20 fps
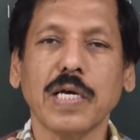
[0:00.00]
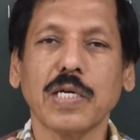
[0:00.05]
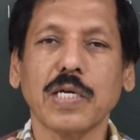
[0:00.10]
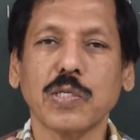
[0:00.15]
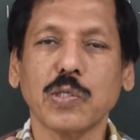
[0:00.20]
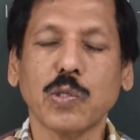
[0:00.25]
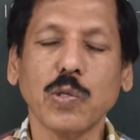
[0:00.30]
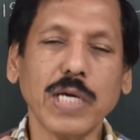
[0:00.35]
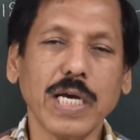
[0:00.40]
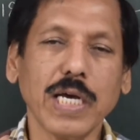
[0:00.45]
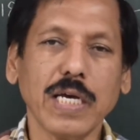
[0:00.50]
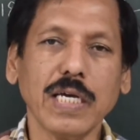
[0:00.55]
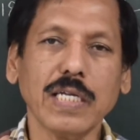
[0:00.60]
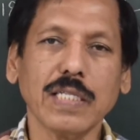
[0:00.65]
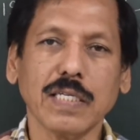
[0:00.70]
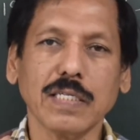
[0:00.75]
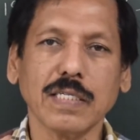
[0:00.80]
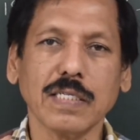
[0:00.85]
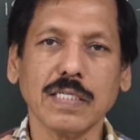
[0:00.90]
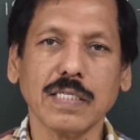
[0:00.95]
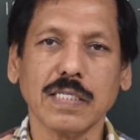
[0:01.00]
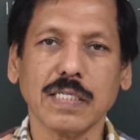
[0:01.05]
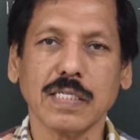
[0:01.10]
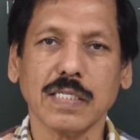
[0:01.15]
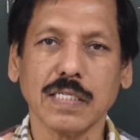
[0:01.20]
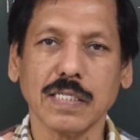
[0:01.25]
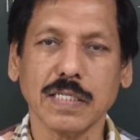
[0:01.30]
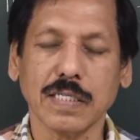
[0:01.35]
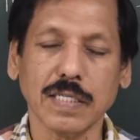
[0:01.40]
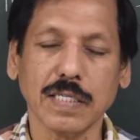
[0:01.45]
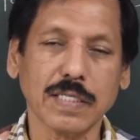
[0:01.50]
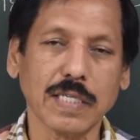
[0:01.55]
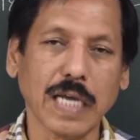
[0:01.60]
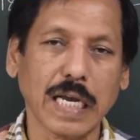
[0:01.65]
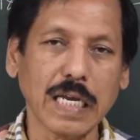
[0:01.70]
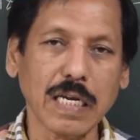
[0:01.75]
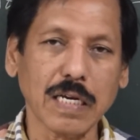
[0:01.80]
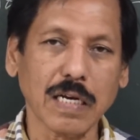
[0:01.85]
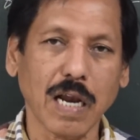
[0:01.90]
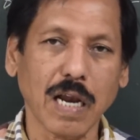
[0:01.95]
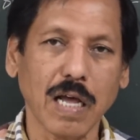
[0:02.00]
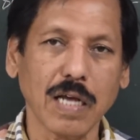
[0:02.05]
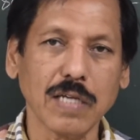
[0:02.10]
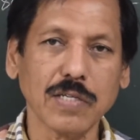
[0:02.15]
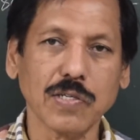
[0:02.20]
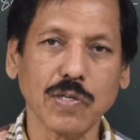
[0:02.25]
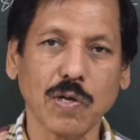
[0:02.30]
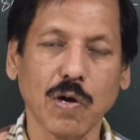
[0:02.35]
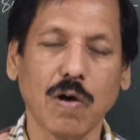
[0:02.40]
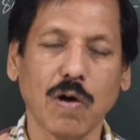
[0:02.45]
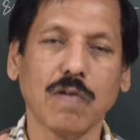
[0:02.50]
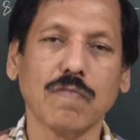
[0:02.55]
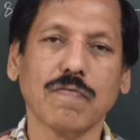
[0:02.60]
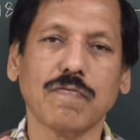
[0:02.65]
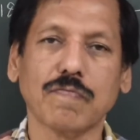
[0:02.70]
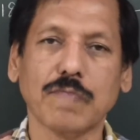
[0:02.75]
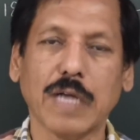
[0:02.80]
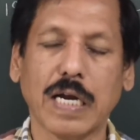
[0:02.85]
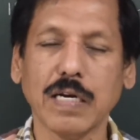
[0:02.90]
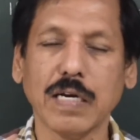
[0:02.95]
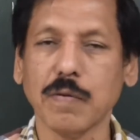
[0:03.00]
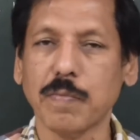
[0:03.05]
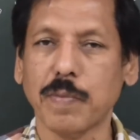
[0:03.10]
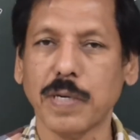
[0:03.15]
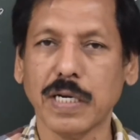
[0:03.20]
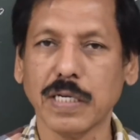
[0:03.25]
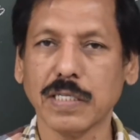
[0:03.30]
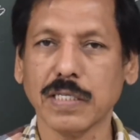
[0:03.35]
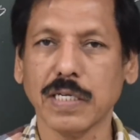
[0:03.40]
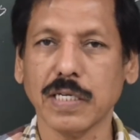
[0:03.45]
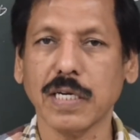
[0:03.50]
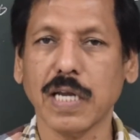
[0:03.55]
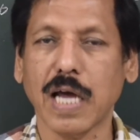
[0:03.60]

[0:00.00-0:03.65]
Today, this is the second class of title prediction,